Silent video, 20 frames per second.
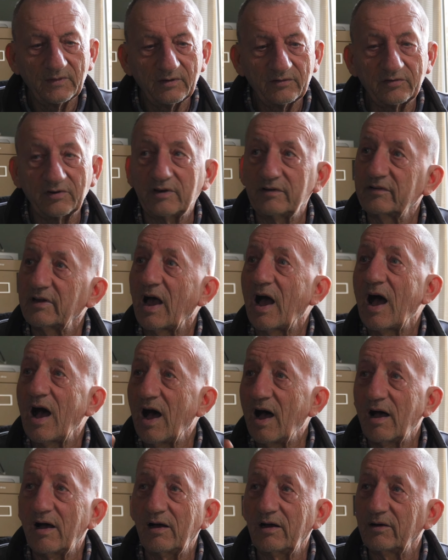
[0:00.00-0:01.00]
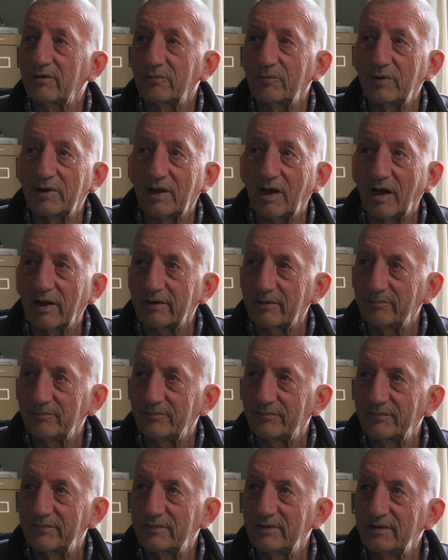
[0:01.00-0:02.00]
So they said, we got him.
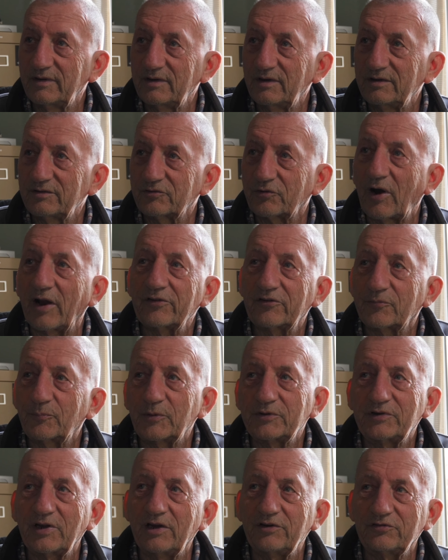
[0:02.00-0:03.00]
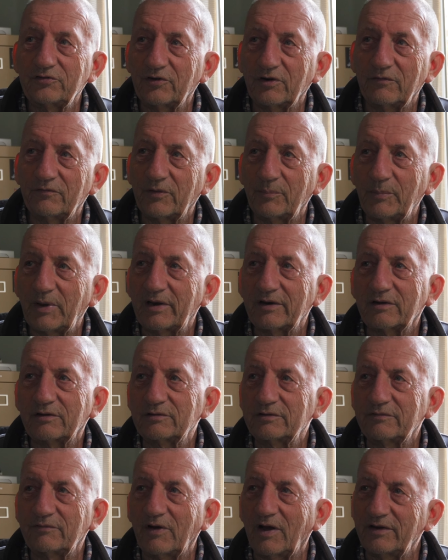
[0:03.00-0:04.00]
Transportation of a
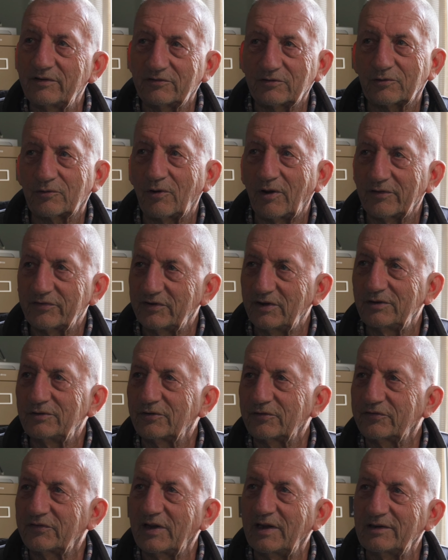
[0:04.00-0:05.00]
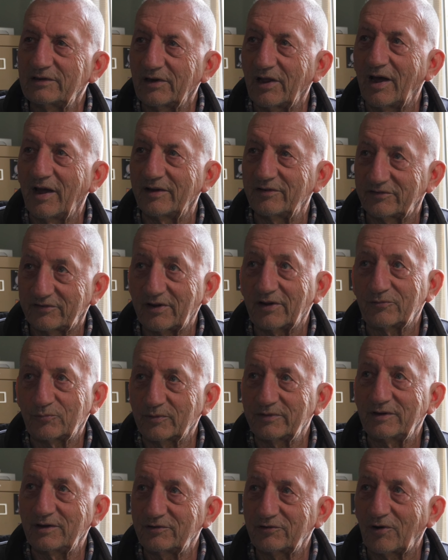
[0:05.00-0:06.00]
medical device across interstate lines, that's
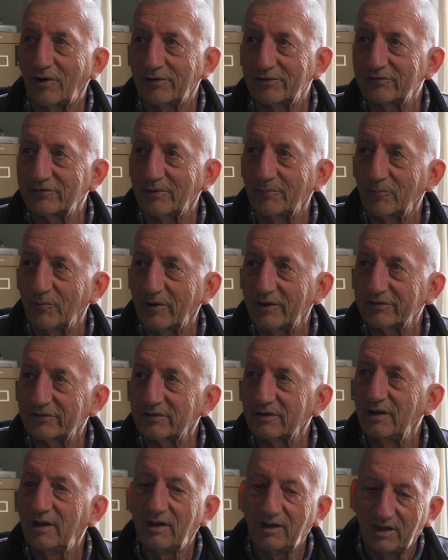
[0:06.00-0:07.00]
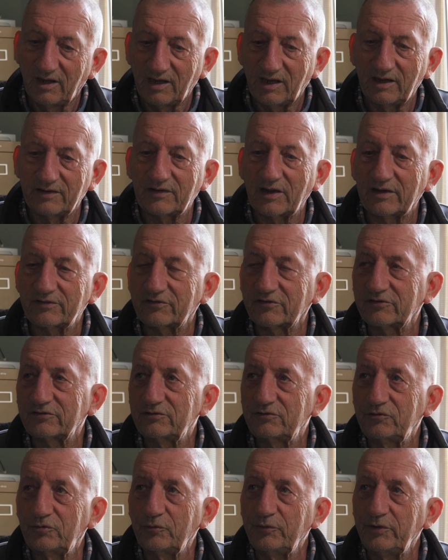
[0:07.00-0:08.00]
what they charged him with. And that's
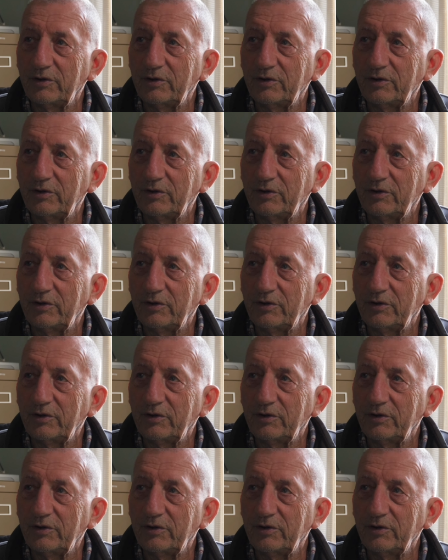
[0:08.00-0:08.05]
2